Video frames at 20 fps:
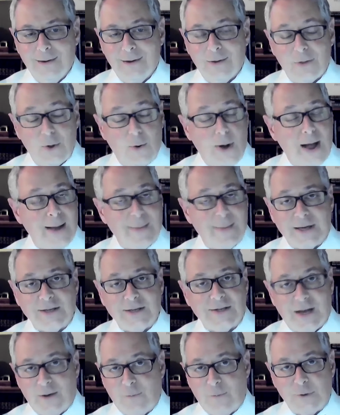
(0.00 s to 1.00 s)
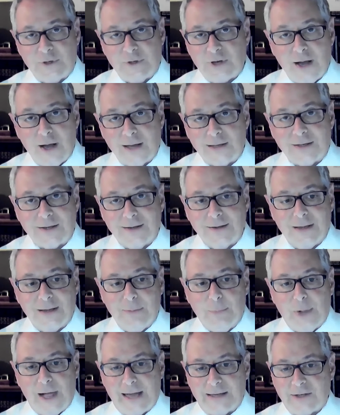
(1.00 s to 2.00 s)
though I myself was constantly
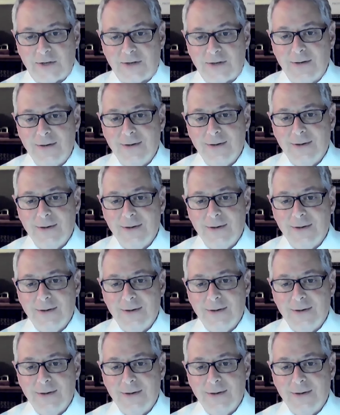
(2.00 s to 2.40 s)
blessed,